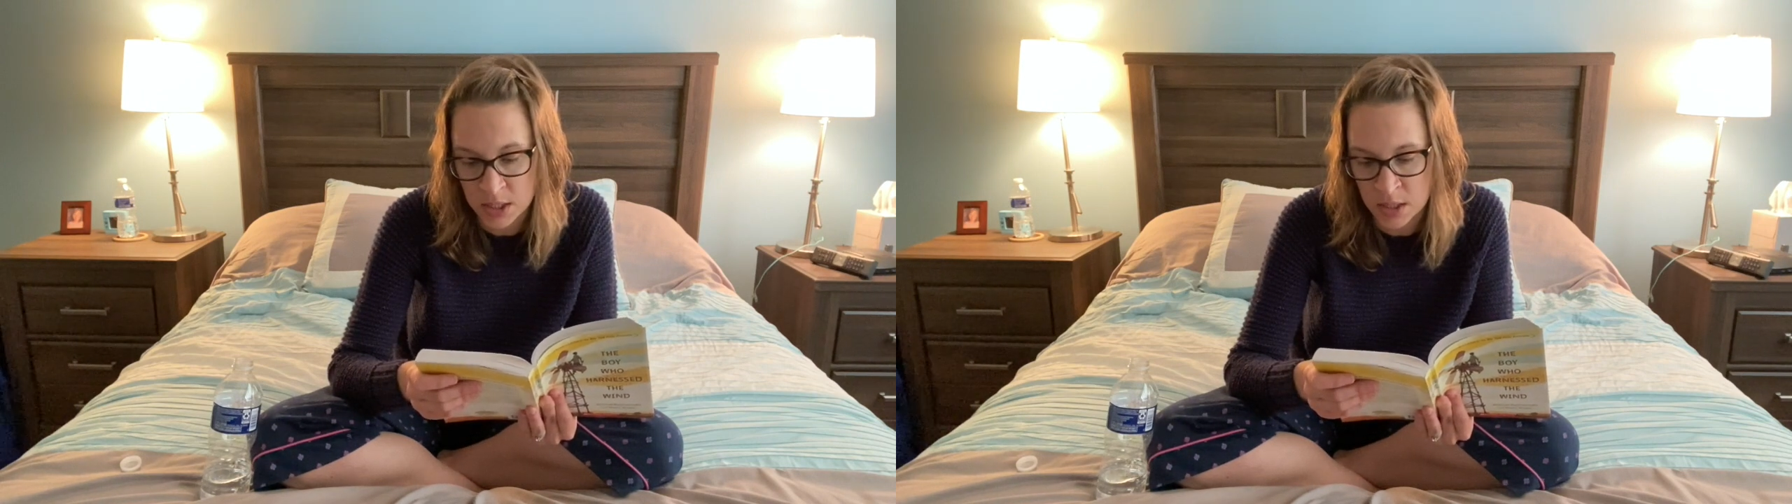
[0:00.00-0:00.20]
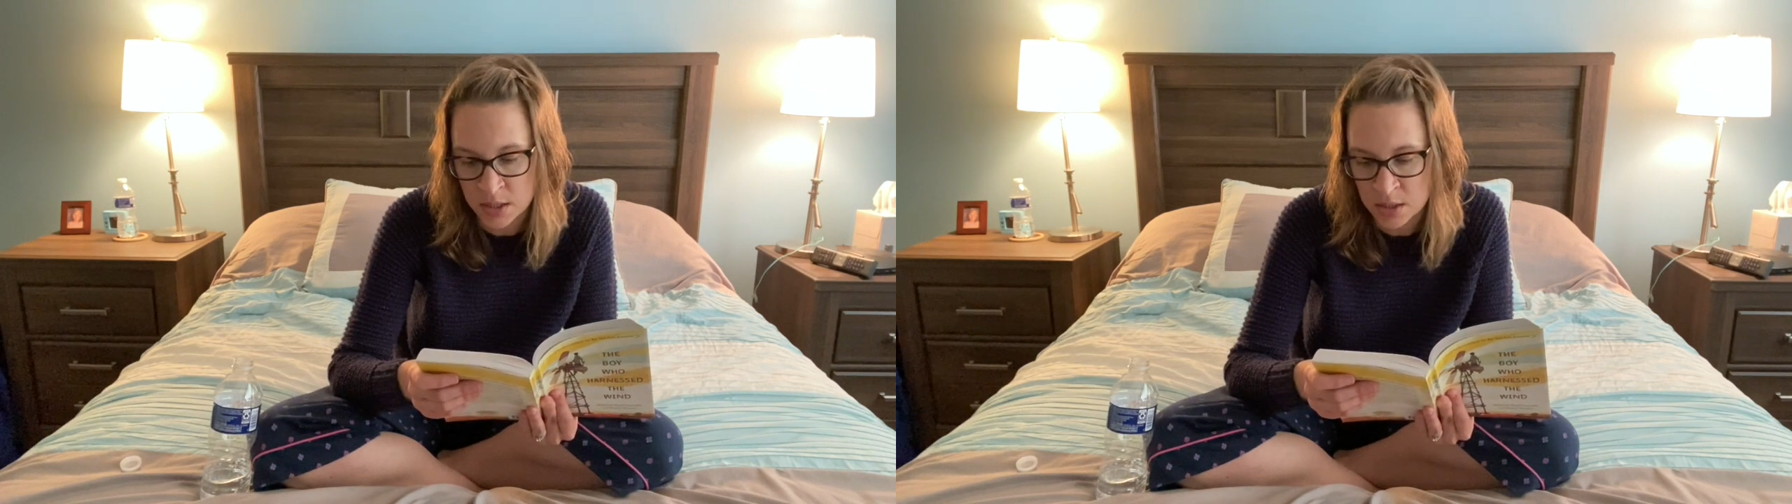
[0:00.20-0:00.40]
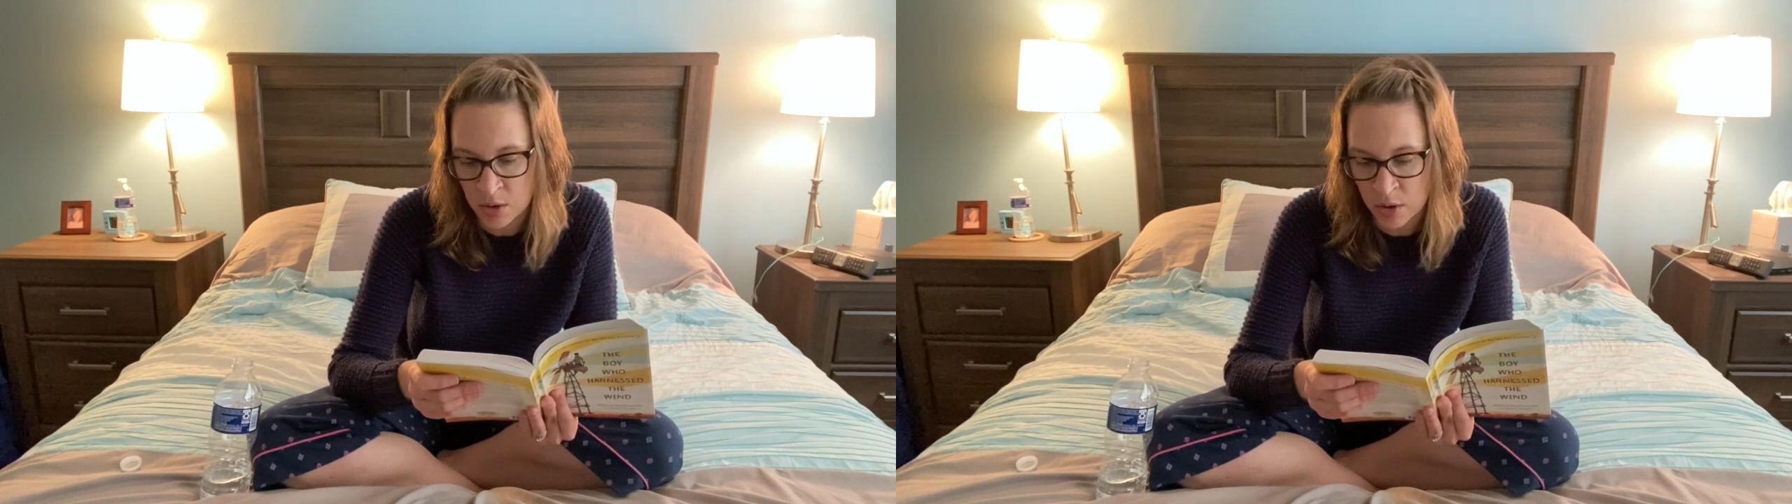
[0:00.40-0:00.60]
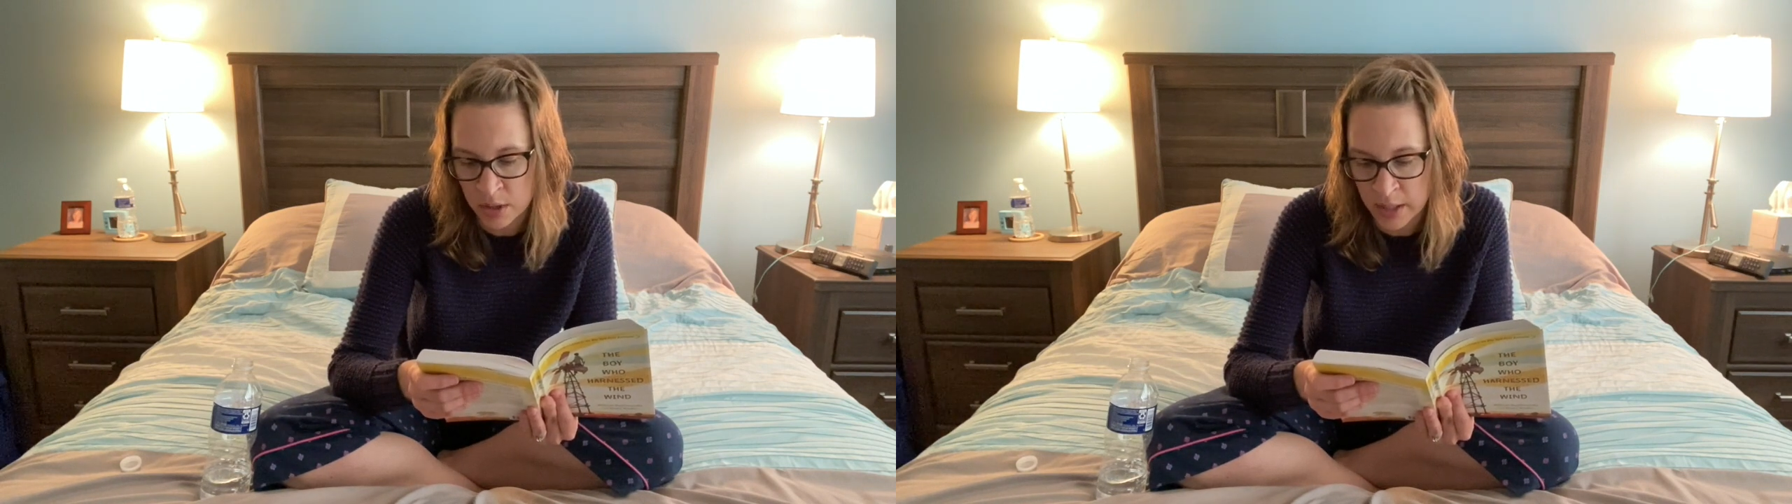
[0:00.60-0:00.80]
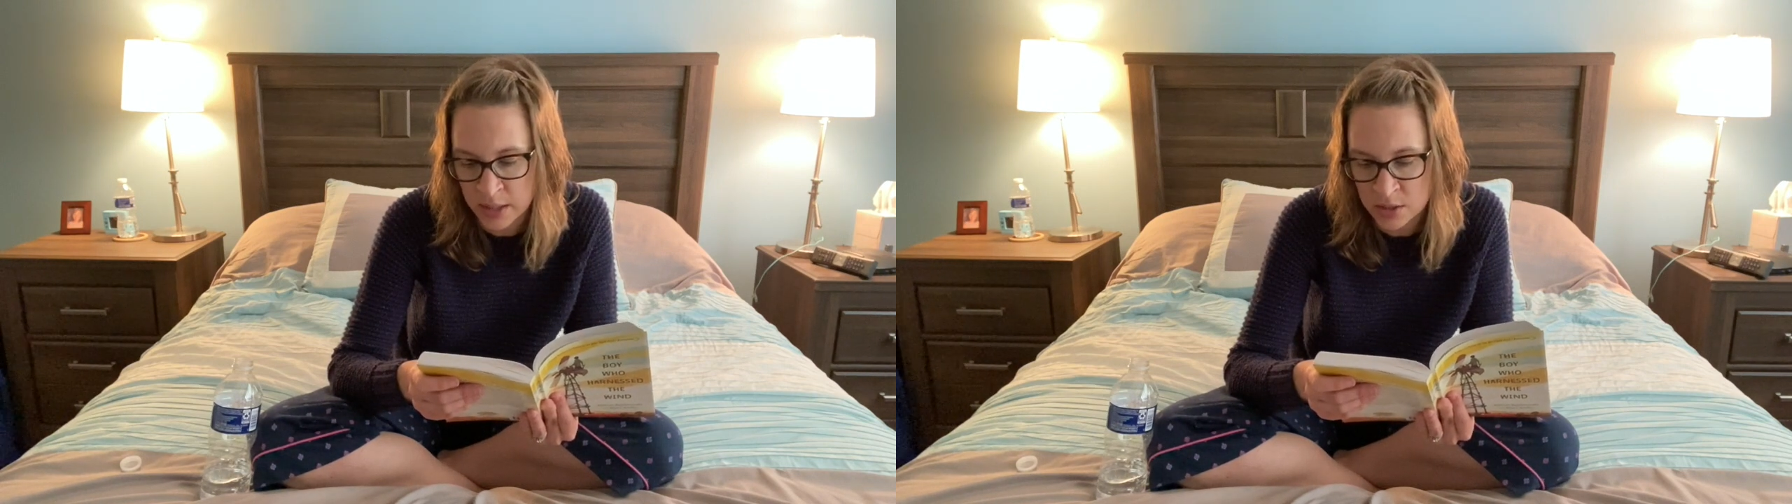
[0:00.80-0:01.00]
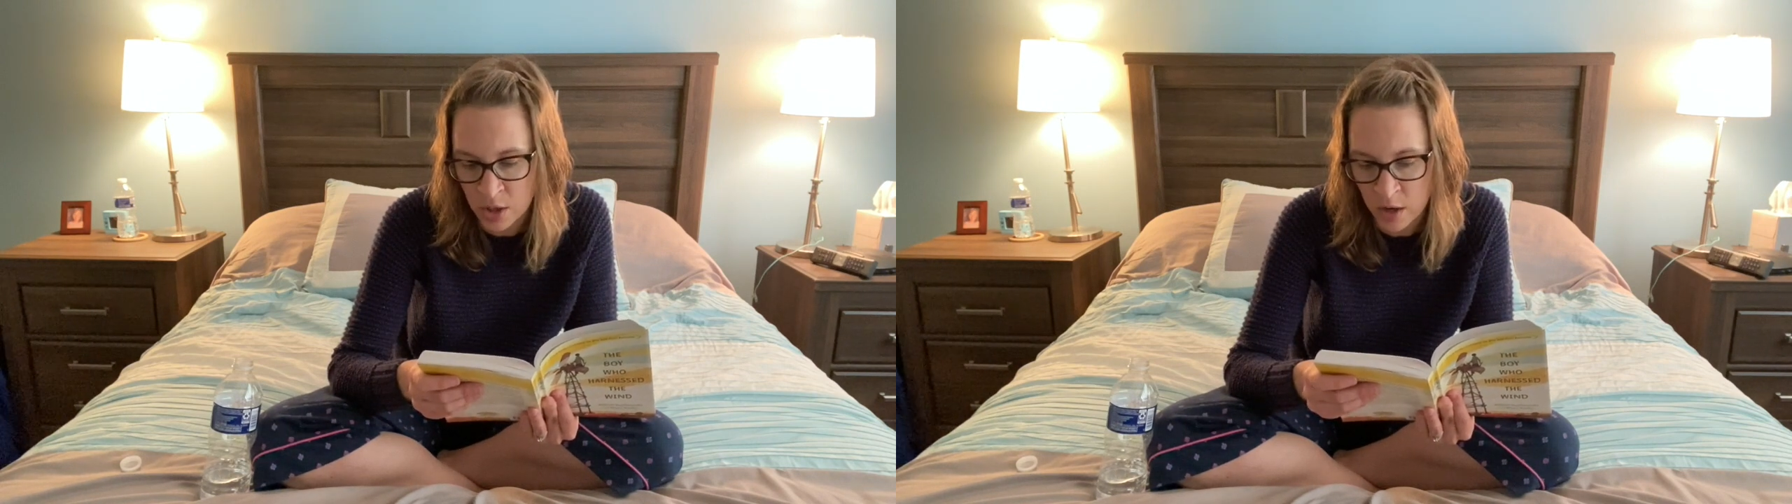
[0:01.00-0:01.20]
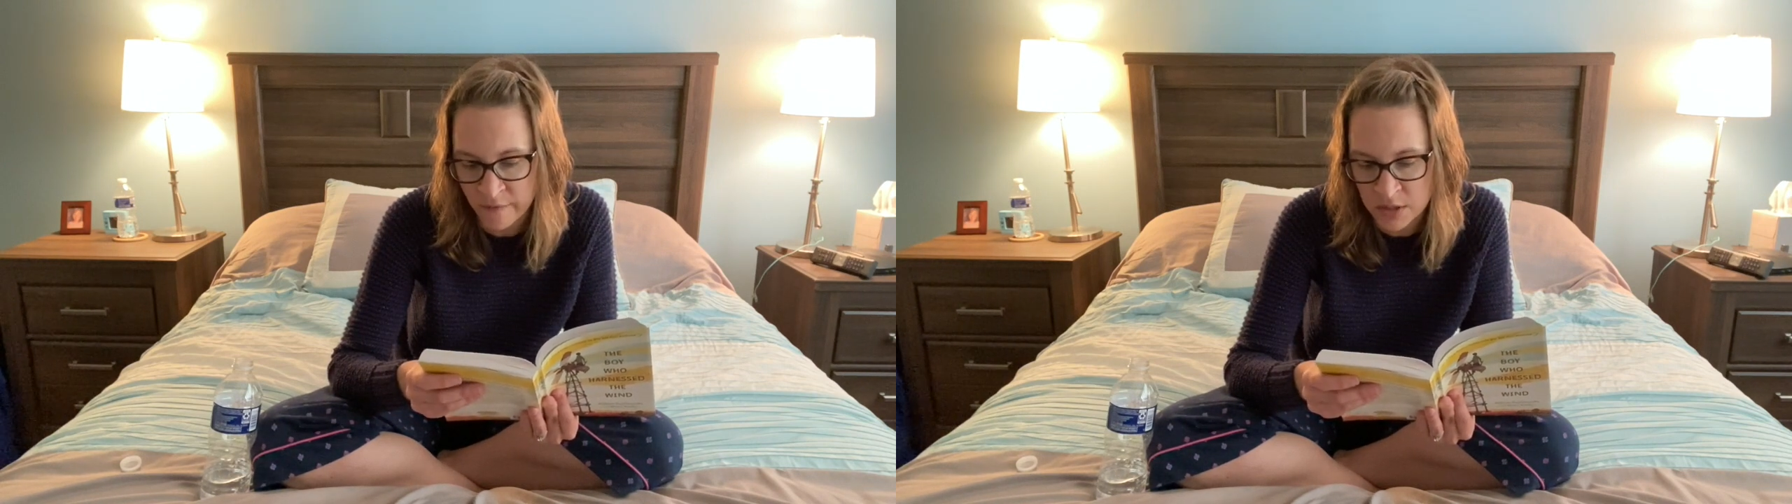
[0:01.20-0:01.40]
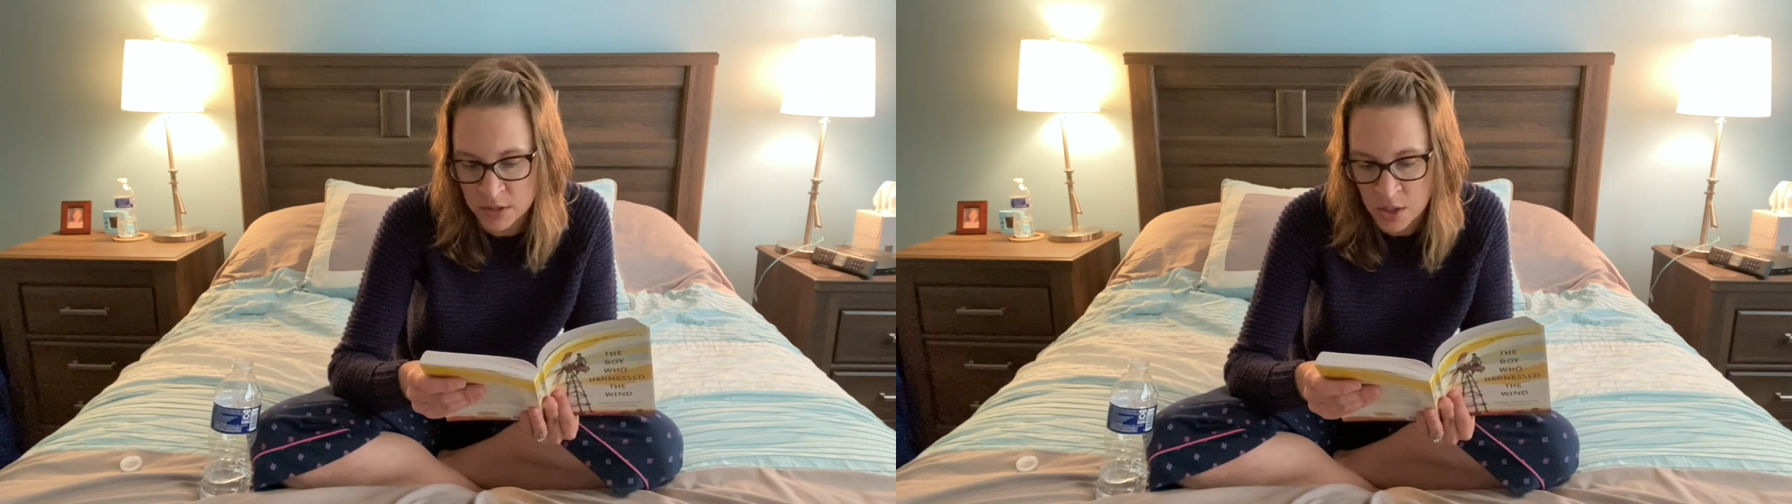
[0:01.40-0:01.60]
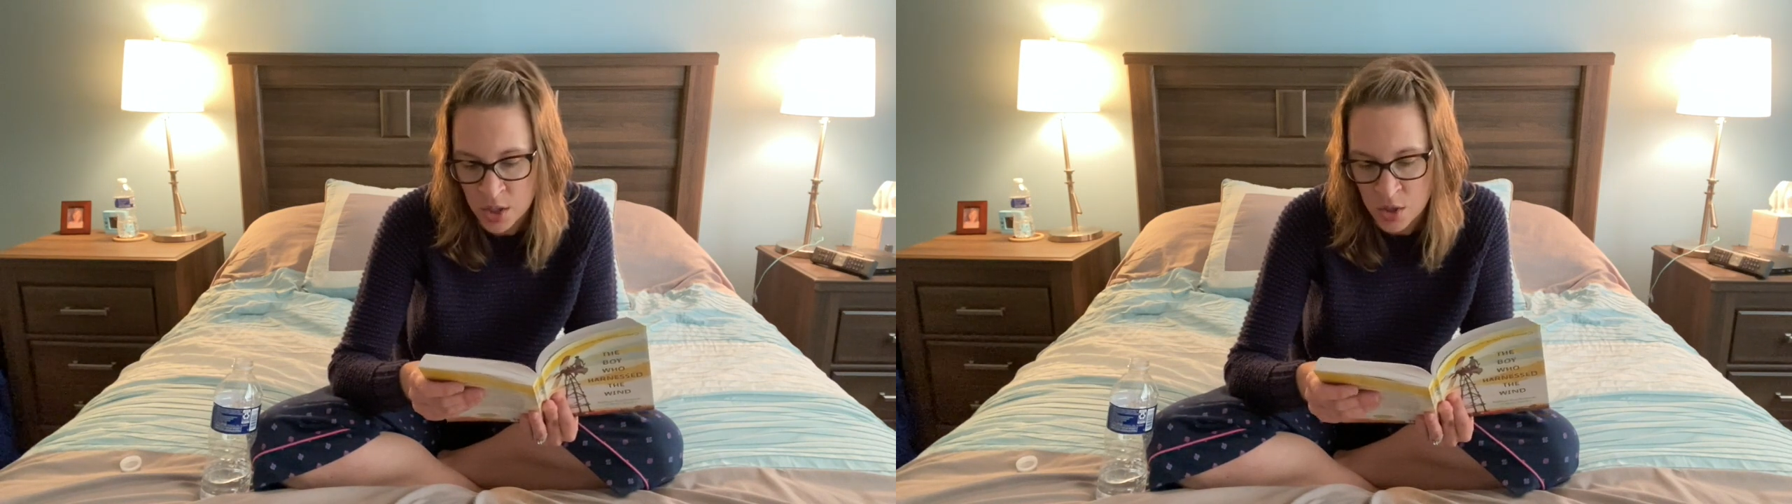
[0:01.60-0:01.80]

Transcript: until our next harvest.